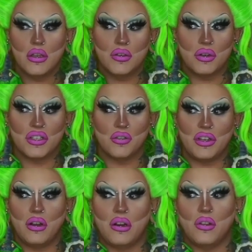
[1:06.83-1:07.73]
Notice over
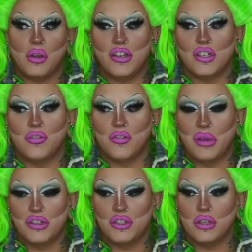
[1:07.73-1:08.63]
here on our location
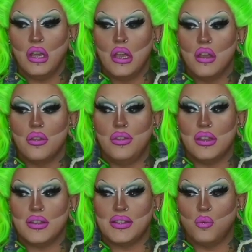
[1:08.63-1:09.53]
information,
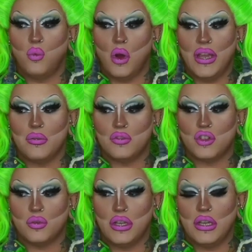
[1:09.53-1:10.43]
this white
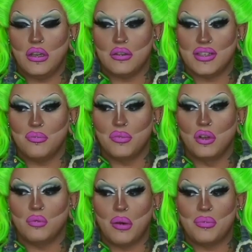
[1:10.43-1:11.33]
tree
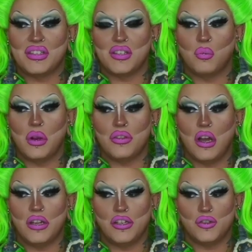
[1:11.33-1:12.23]
symbol represents where the
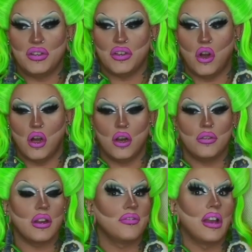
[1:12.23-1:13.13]
honey trees
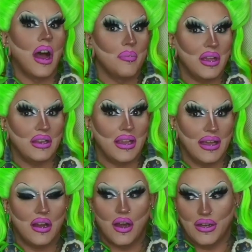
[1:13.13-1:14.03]
are that have not been
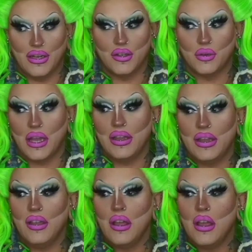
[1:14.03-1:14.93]
yet honeyed,
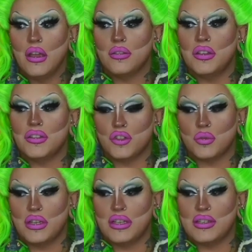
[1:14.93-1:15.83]
okay? These are
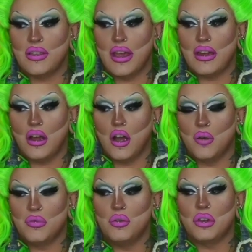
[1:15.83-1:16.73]
trees that
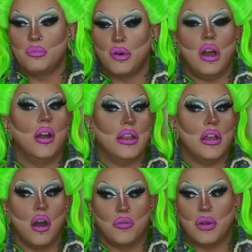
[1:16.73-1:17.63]
you can put
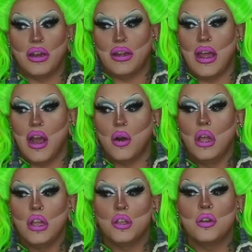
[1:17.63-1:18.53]
honey on right now.
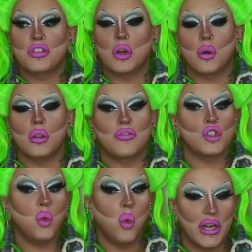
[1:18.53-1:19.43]
You have a total
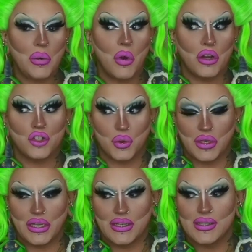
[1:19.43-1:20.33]
of 21
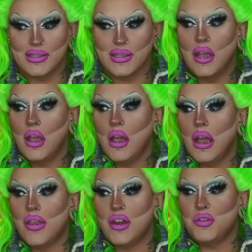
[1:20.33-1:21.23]
trees.
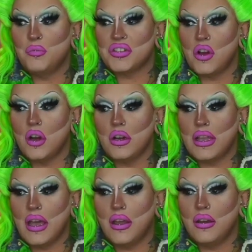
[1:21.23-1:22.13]
And then if you press R
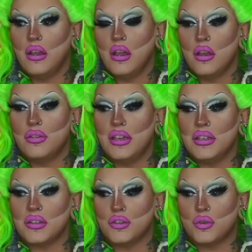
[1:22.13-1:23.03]
again,
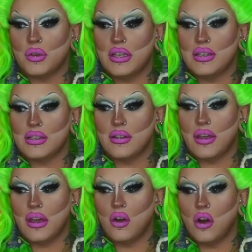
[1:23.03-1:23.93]
these are trees
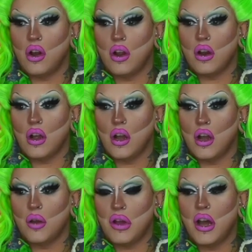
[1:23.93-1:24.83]
that are
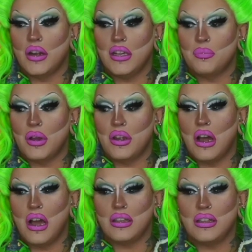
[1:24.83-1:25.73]
honeyed but
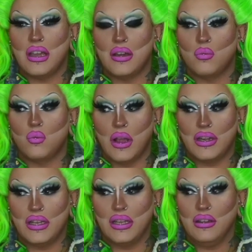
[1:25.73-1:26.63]
not yet
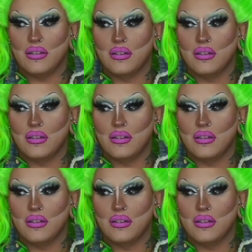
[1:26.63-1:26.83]
ready.